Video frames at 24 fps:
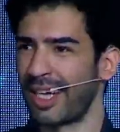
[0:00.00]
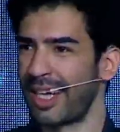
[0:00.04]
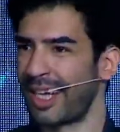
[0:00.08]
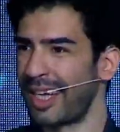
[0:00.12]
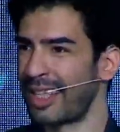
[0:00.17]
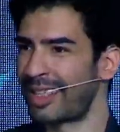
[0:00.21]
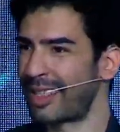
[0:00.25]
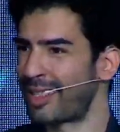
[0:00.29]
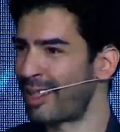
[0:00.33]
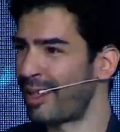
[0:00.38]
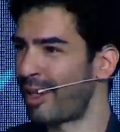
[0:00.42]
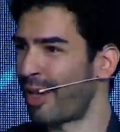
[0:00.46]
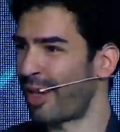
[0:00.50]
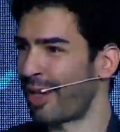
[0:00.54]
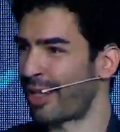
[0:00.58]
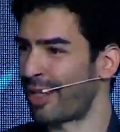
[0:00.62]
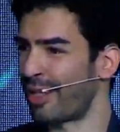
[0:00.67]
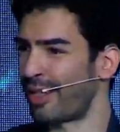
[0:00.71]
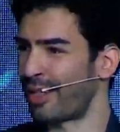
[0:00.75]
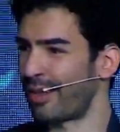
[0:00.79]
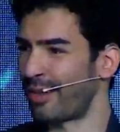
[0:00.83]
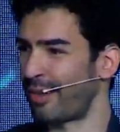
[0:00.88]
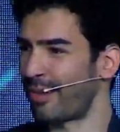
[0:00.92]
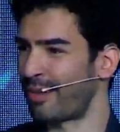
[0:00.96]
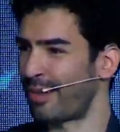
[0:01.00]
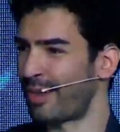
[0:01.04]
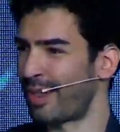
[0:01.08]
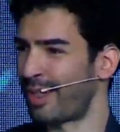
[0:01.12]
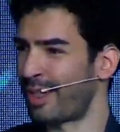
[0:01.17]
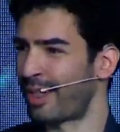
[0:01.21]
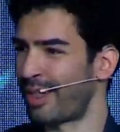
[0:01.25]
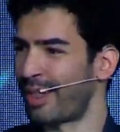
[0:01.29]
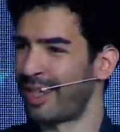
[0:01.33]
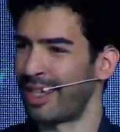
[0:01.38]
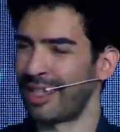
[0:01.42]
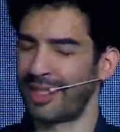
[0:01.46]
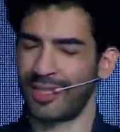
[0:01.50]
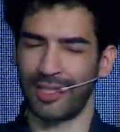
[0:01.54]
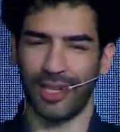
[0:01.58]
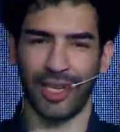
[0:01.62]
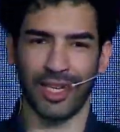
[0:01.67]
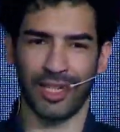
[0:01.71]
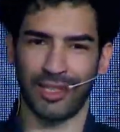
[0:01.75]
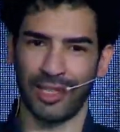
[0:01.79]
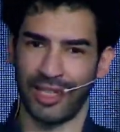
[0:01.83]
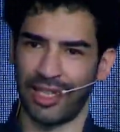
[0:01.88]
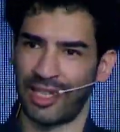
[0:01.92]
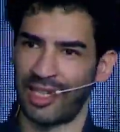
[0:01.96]
It's
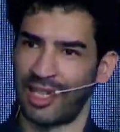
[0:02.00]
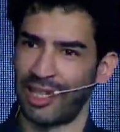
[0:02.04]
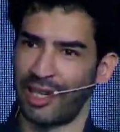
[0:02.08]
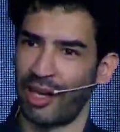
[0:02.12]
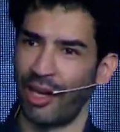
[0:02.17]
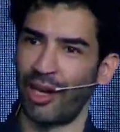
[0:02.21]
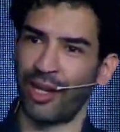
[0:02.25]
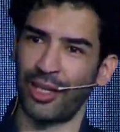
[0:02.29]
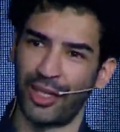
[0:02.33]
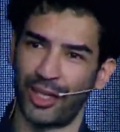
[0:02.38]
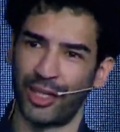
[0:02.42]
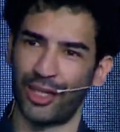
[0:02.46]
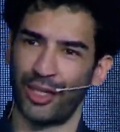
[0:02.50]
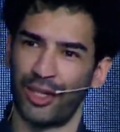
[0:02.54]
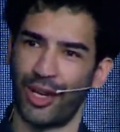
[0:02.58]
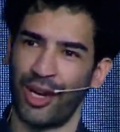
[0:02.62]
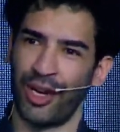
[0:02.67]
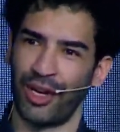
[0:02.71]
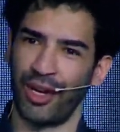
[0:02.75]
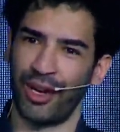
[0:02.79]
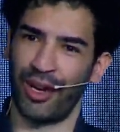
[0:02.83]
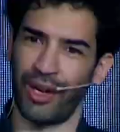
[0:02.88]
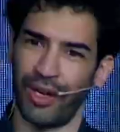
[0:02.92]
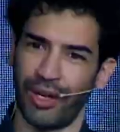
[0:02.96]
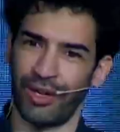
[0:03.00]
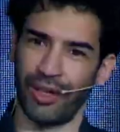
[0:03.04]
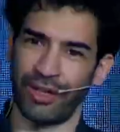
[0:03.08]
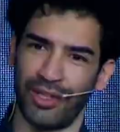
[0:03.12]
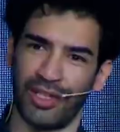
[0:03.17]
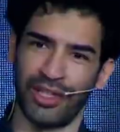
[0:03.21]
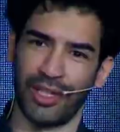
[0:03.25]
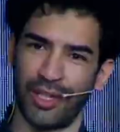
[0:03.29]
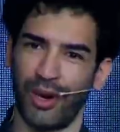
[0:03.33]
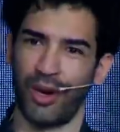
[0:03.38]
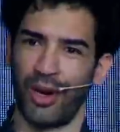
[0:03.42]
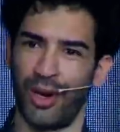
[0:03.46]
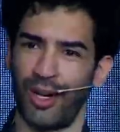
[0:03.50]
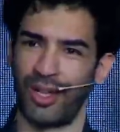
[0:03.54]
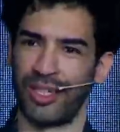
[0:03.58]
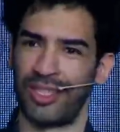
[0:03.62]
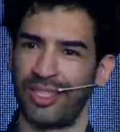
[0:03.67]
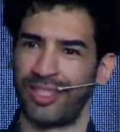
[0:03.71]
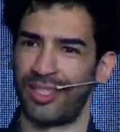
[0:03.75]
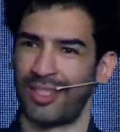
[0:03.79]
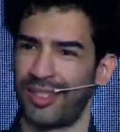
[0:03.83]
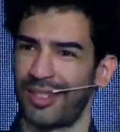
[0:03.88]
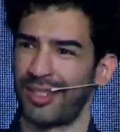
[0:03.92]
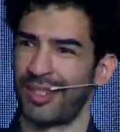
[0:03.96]
like the clutch on the
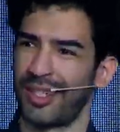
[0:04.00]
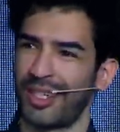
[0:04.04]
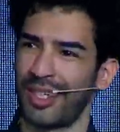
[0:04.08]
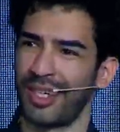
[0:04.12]
cars.